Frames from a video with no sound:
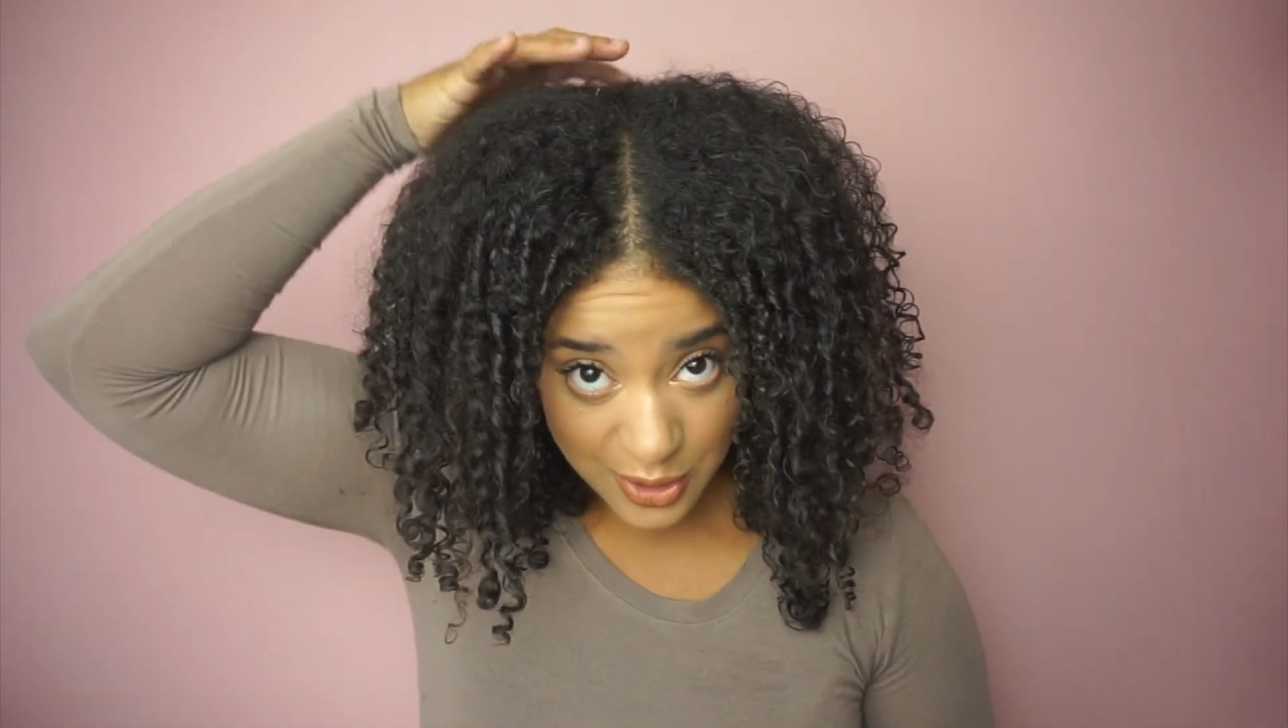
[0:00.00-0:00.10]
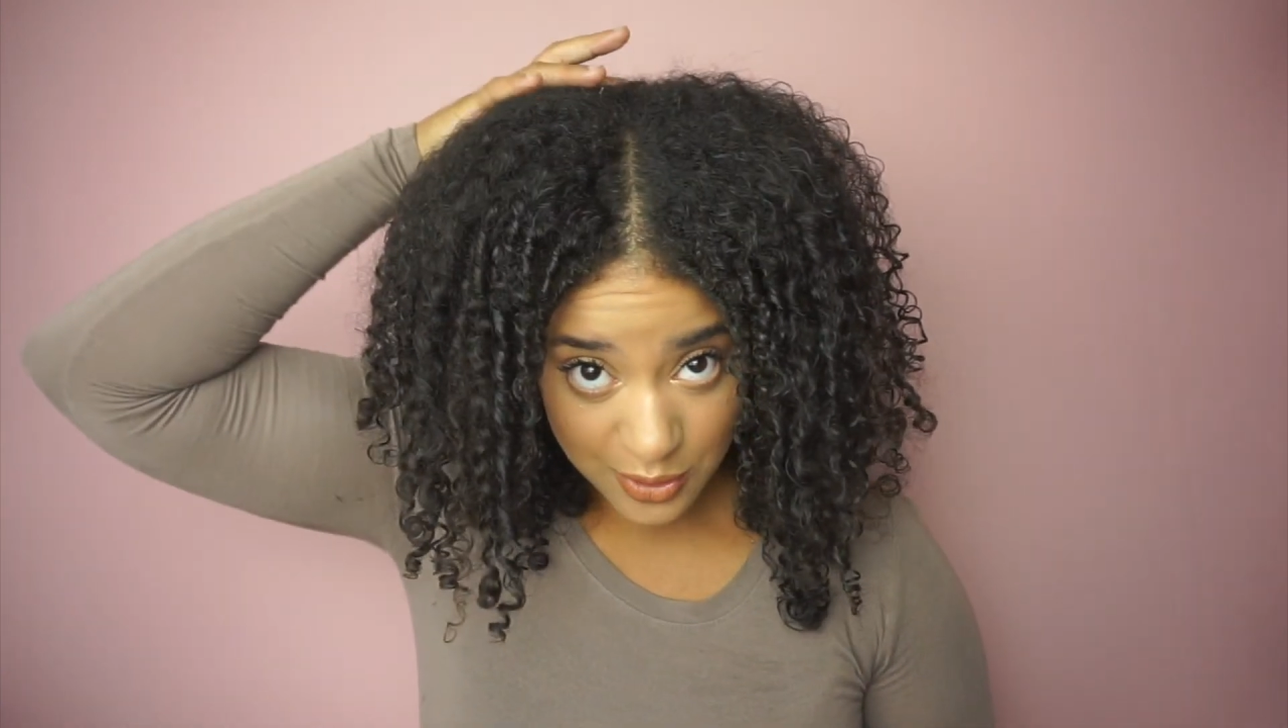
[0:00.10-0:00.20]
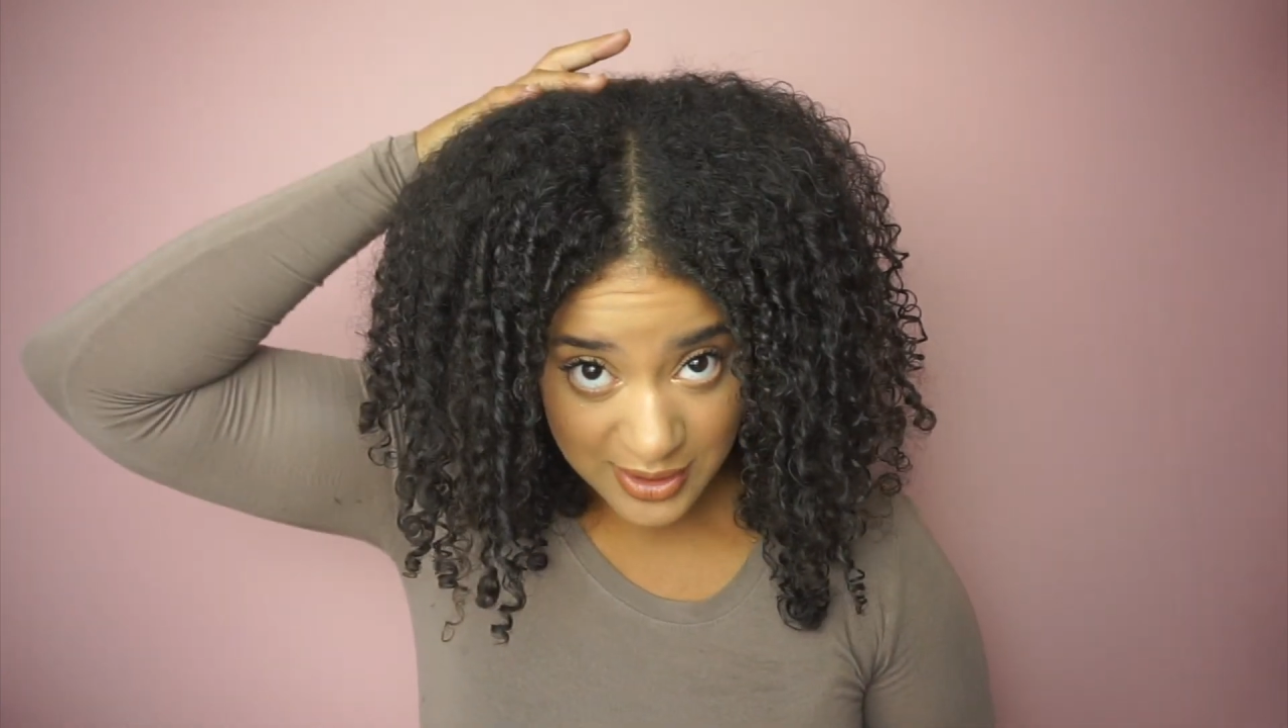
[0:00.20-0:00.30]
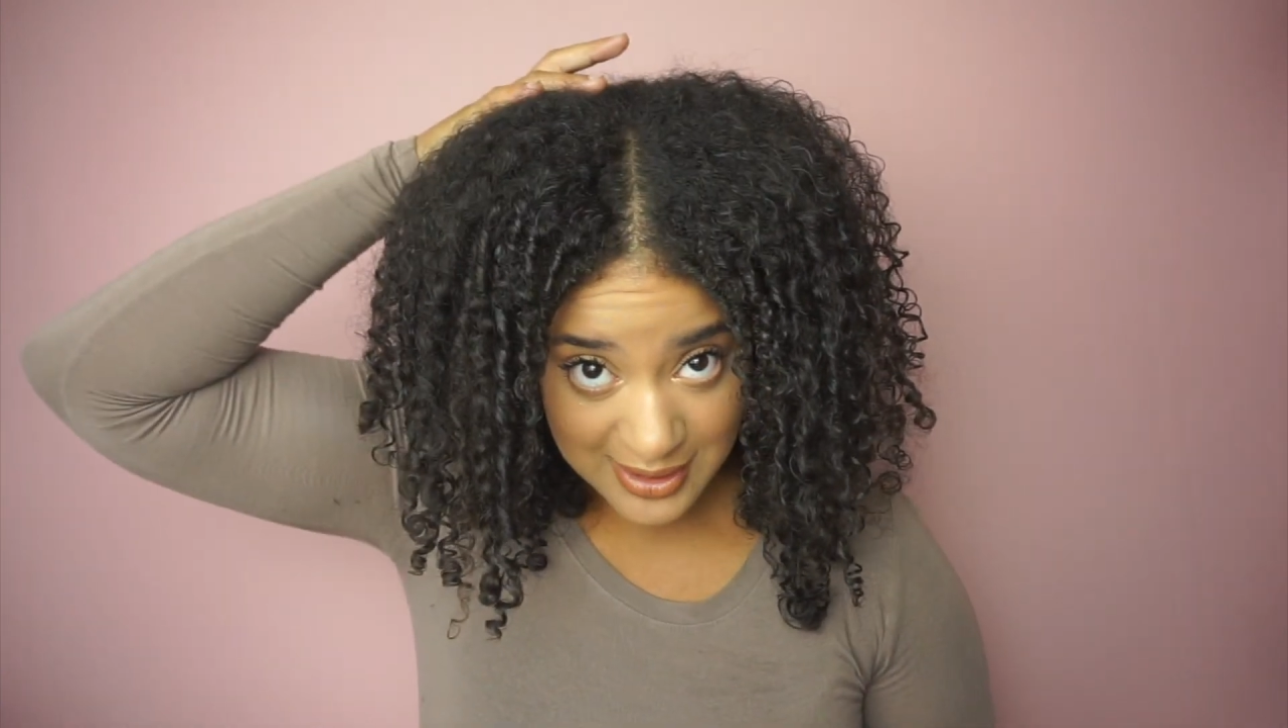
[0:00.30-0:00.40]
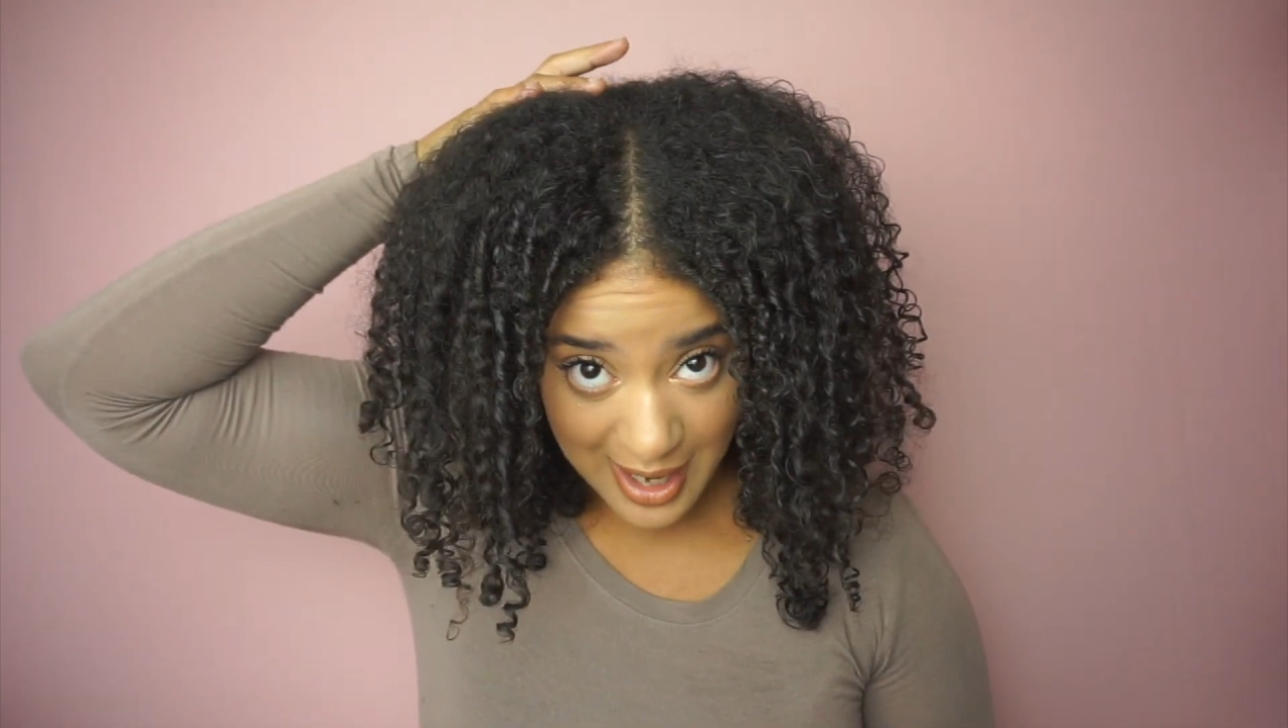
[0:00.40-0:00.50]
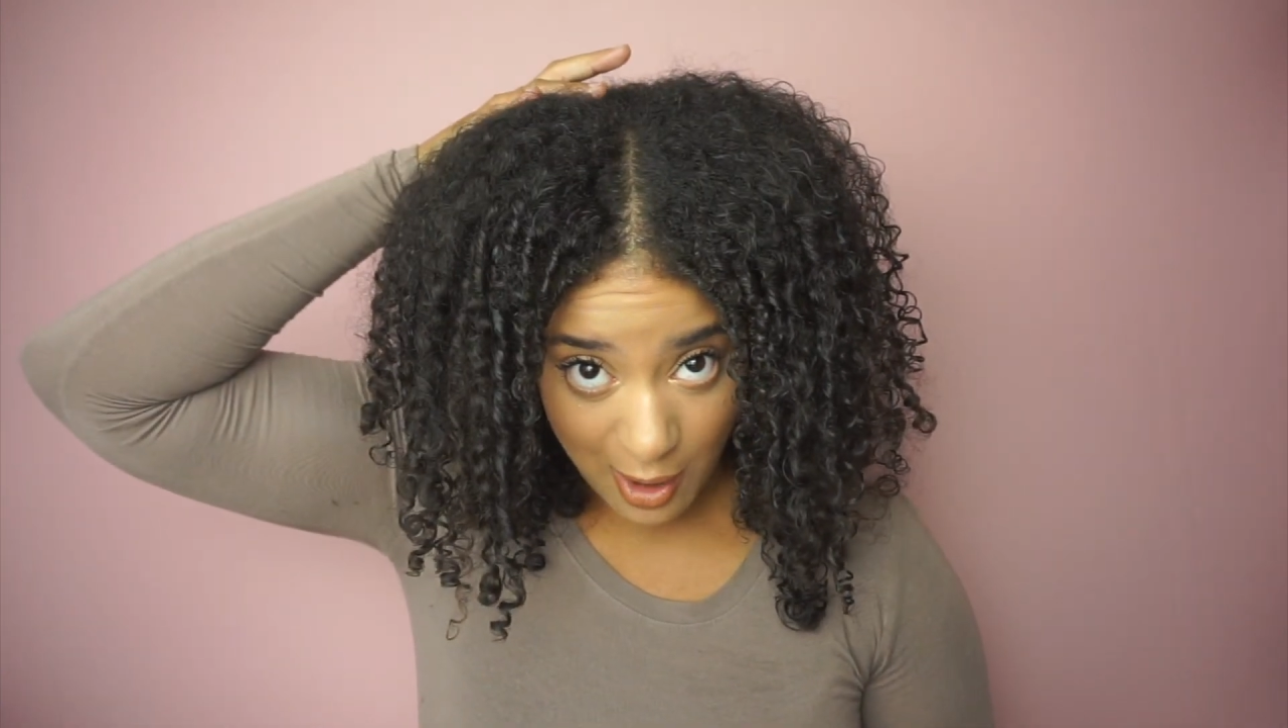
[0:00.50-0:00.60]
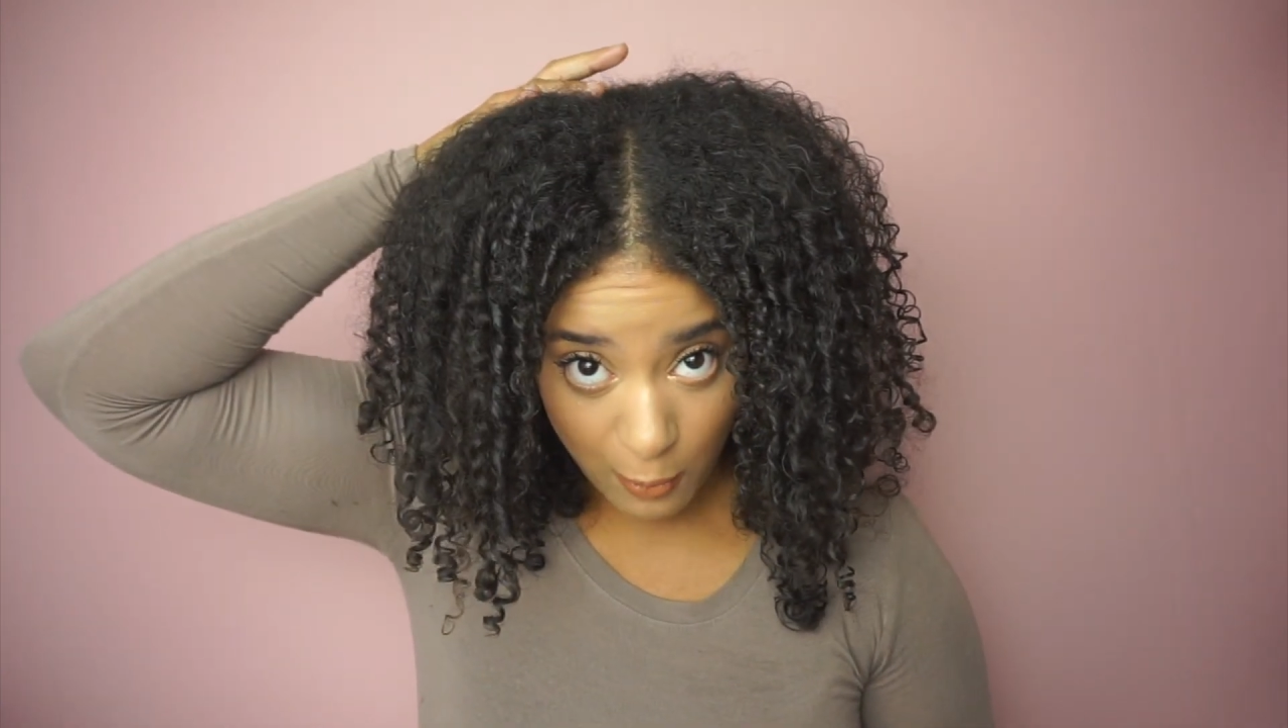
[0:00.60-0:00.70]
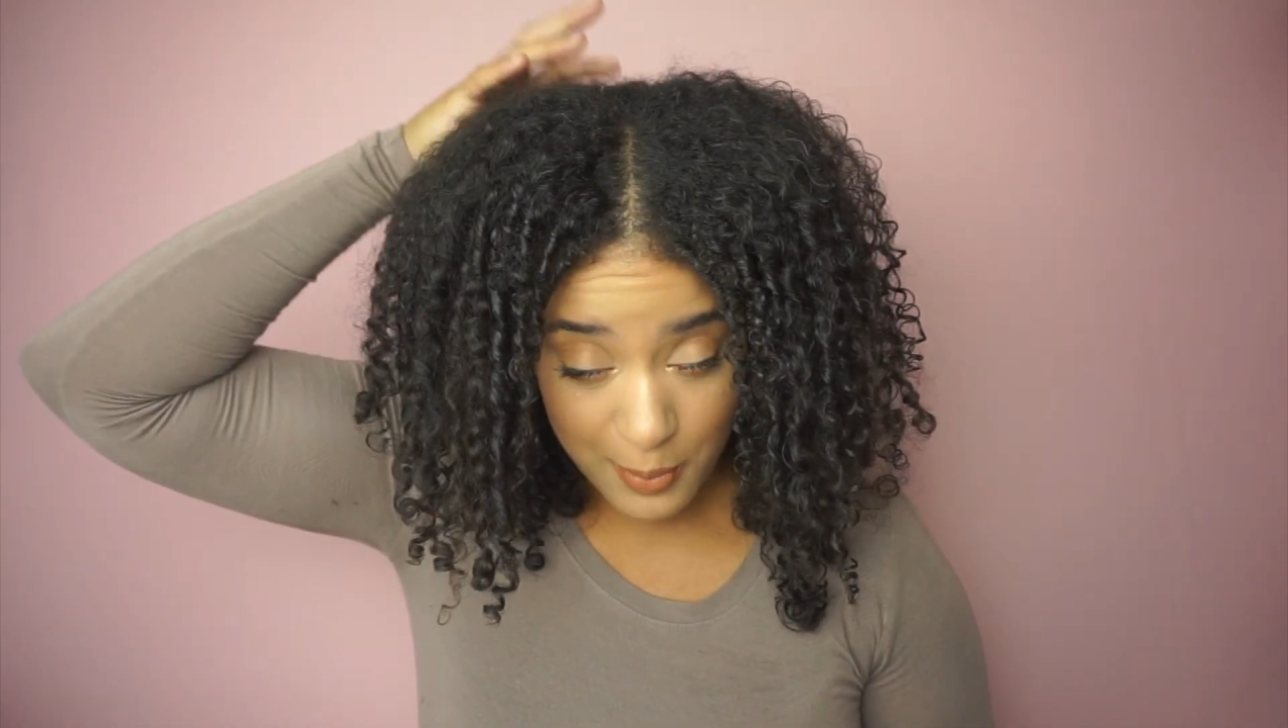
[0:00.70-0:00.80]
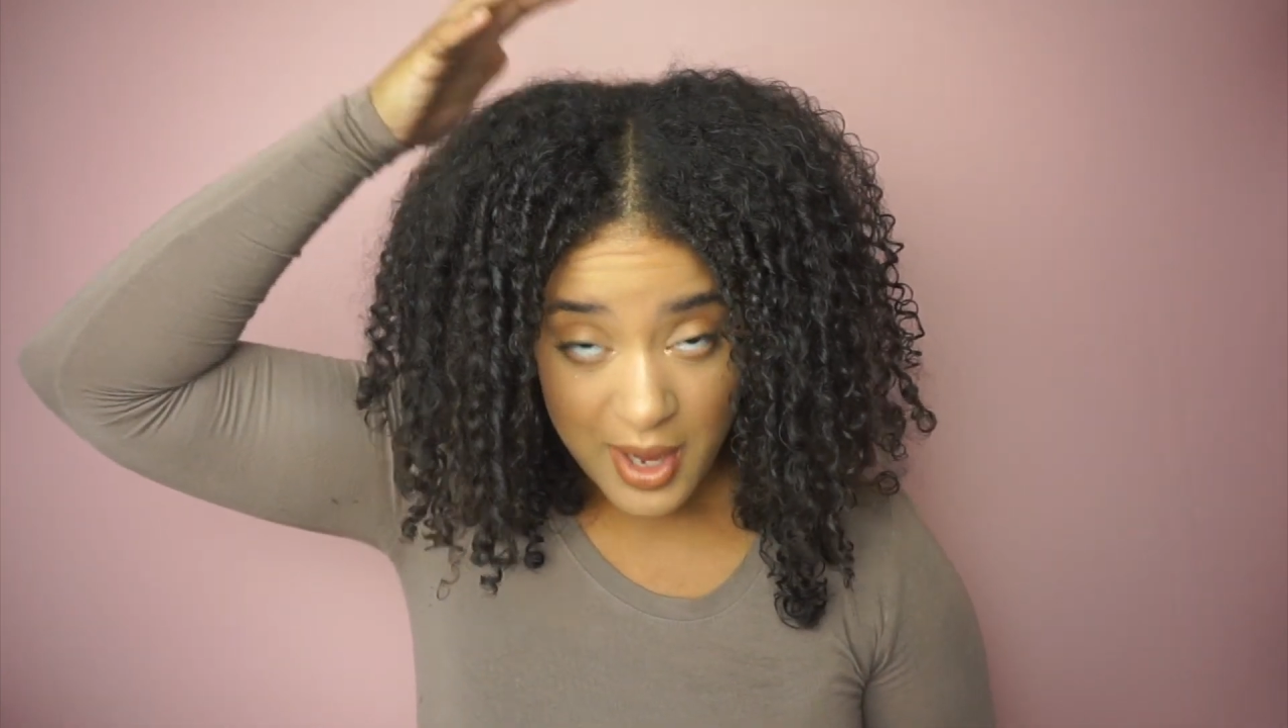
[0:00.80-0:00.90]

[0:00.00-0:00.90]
your scalp,